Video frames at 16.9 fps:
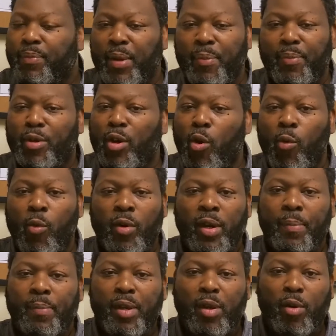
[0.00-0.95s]
don't want to be
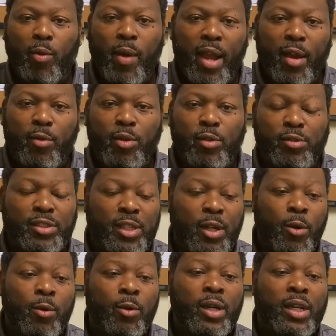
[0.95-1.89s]
around you.
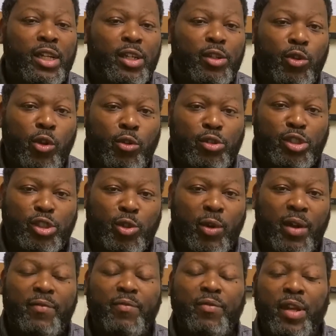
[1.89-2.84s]
So your
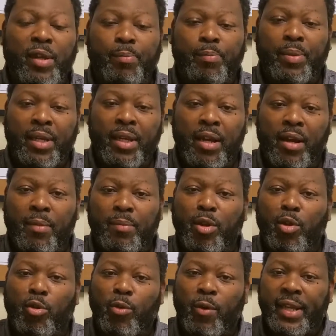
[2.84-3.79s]
strength can become your
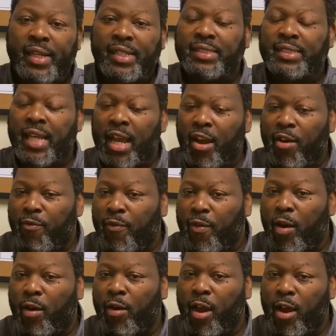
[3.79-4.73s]
greatest downfall
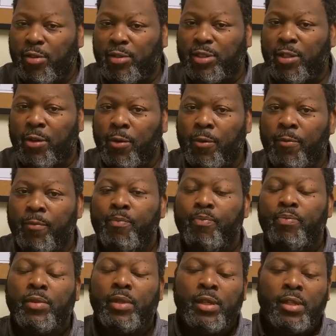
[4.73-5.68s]
also.
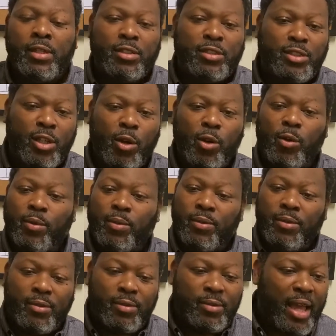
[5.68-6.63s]
So
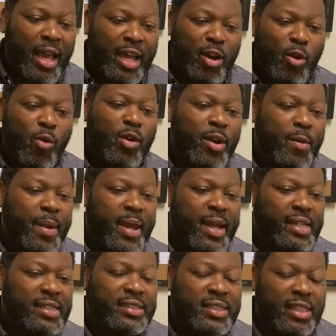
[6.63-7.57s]
I don't want to make this
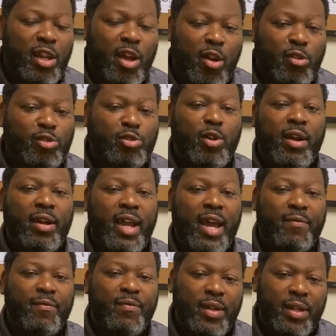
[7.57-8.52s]
a long drawn out
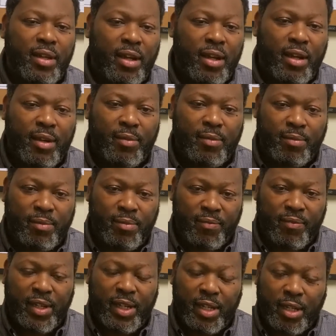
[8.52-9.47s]

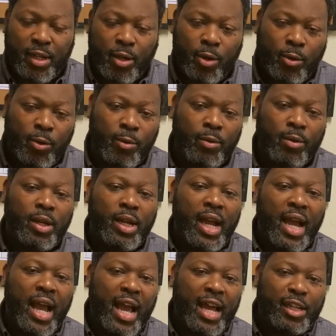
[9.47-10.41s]
video.
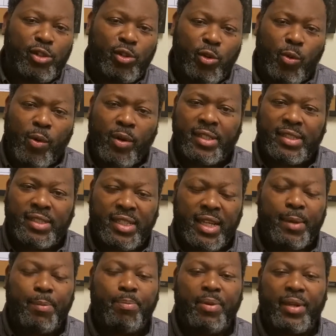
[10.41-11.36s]
I do want to say,
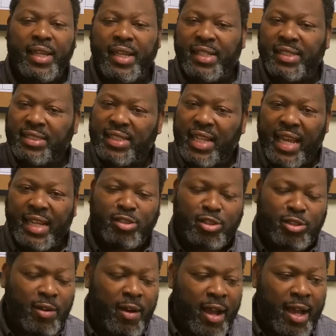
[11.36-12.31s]
please like,
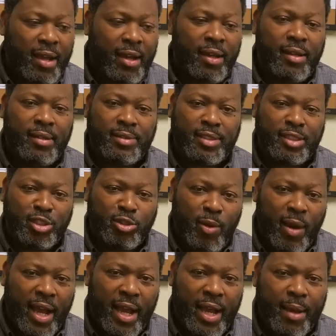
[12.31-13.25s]

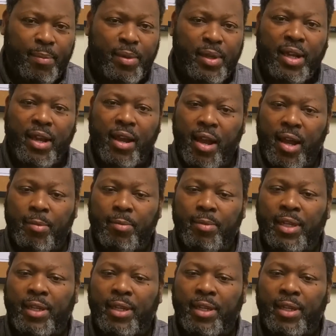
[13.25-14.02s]
subscribe, and comment